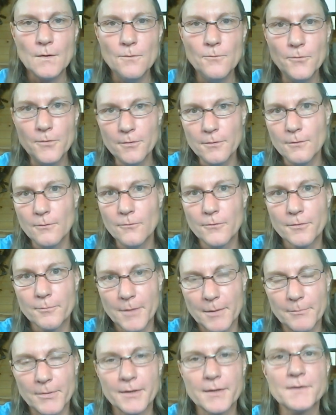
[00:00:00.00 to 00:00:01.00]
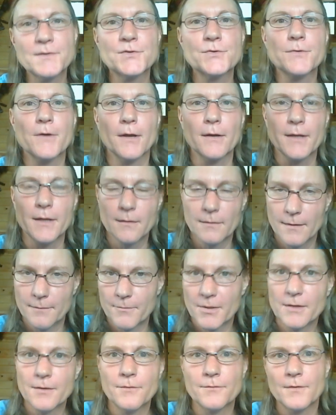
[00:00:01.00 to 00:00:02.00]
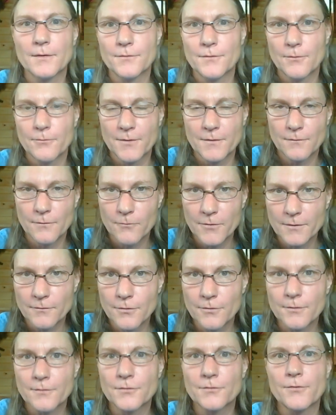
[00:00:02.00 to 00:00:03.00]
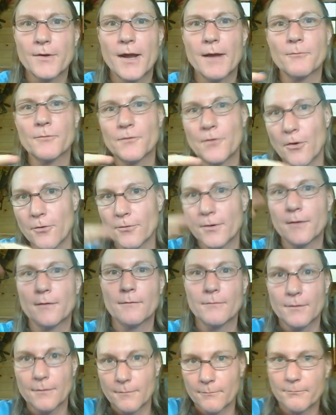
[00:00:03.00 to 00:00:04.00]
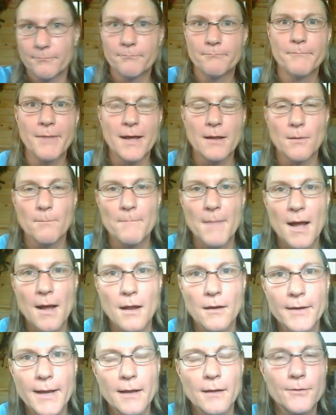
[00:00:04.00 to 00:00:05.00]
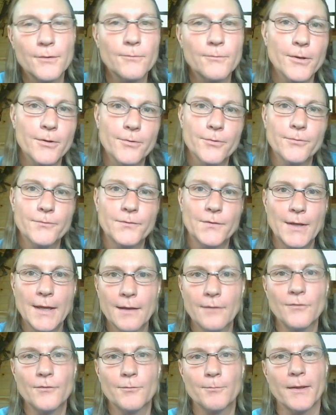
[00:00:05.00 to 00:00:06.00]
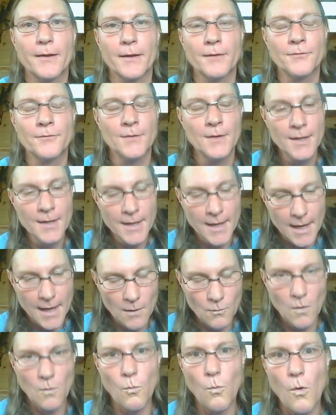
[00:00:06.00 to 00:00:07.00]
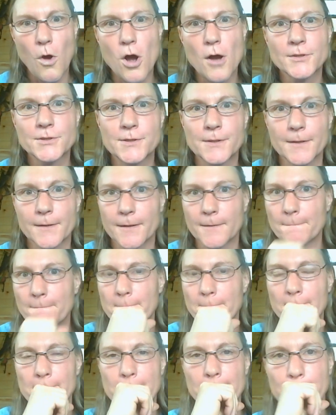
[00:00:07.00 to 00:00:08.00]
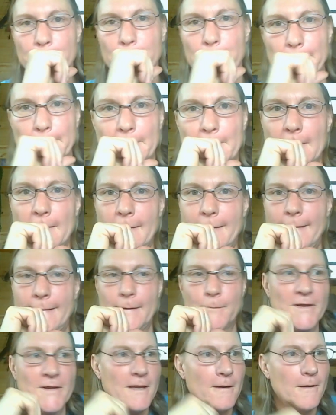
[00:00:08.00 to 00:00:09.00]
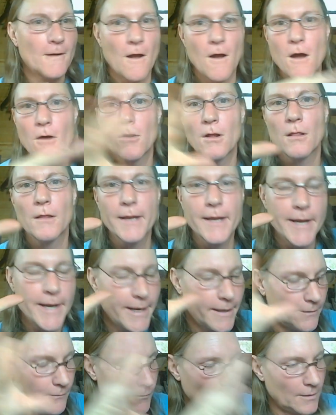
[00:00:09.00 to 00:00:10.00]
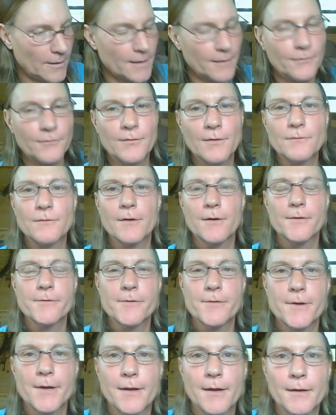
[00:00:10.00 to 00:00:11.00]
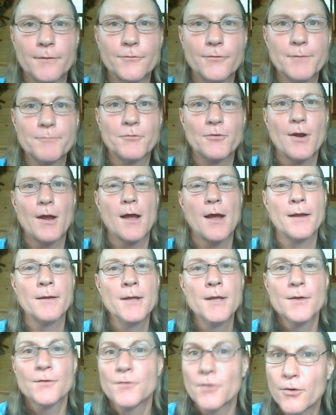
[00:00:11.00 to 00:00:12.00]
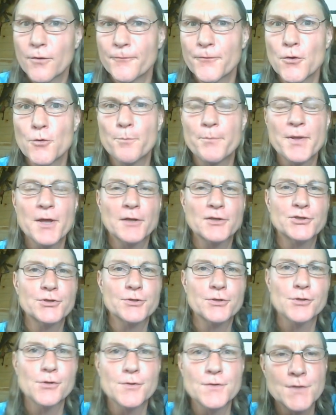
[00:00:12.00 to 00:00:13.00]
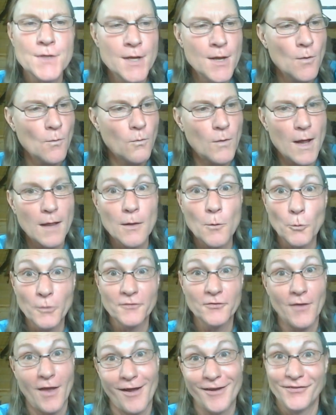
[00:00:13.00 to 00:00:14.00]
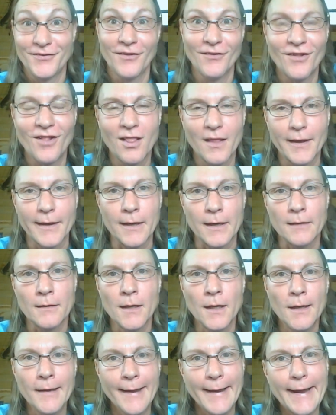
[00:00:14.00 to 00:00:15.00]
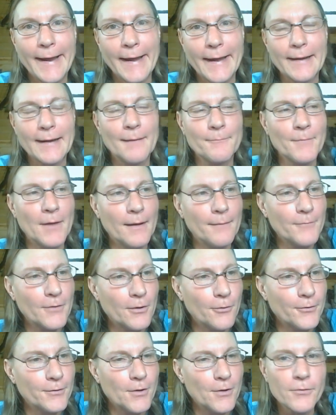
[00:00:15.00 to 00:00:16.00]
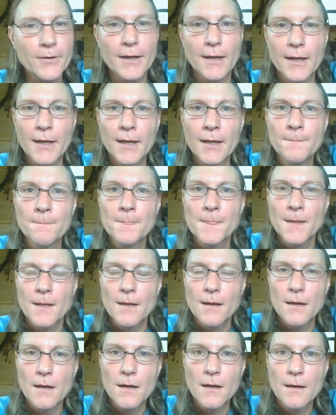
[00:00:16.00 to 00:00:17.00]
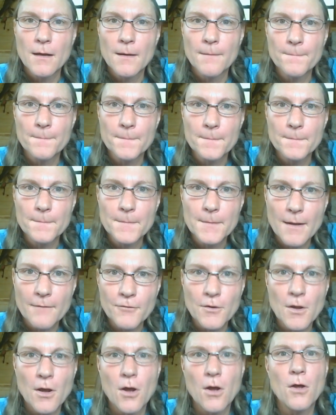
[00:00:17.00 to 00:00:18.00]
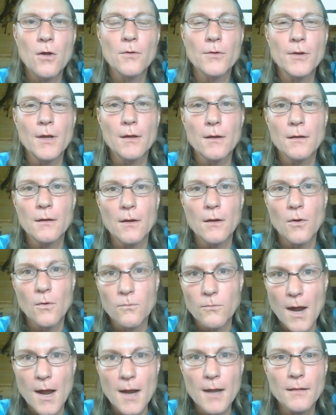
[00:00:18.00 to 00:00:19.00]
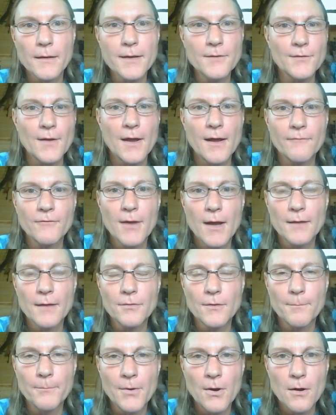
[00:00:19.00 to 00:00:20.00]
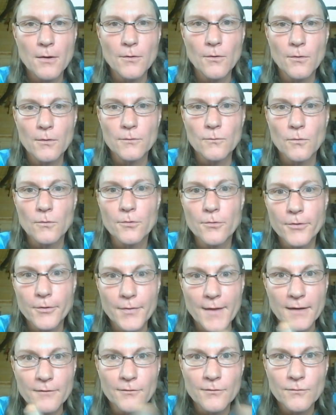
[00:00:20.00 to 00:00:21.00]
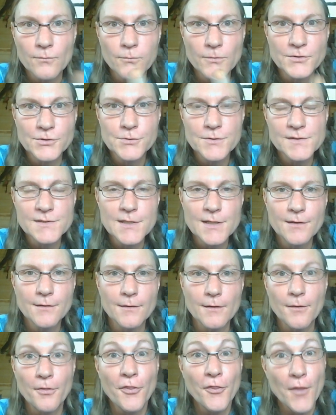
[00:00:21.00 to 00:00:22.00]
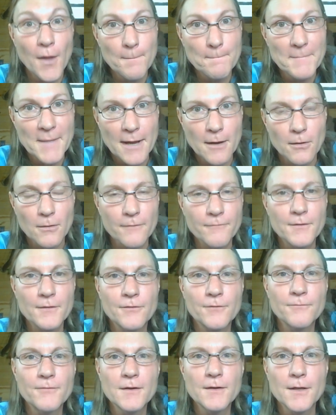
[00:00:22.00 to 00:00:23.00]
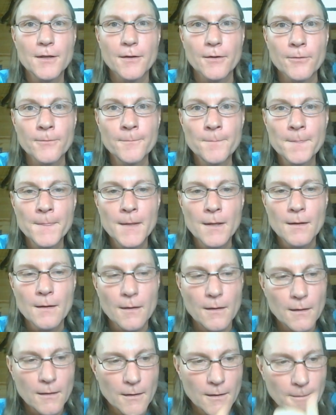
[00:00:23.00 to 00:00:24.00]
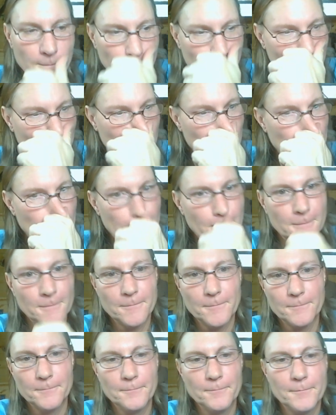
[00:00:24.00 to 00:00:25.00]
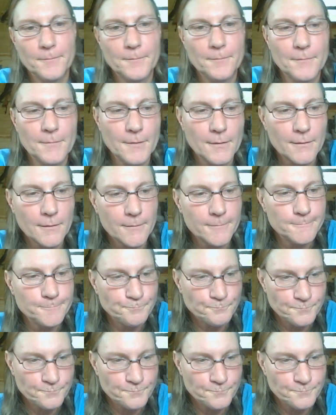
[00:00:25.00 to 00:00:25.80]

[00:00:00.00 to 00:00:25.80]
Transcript: with, with my buddy's truck, he let me use it, so we, we took a strap and towed it about a mile down the road to Ken's place, and we're washing it and we get it all clean and we let it sit there and drip dry. Took a few pictures while it was nice and clean and I'm, I'm going, okay, um, I've called uh, O'Reilly's. I've got the part on order and that's what you see in the thumbnail of this video. Um, the, um,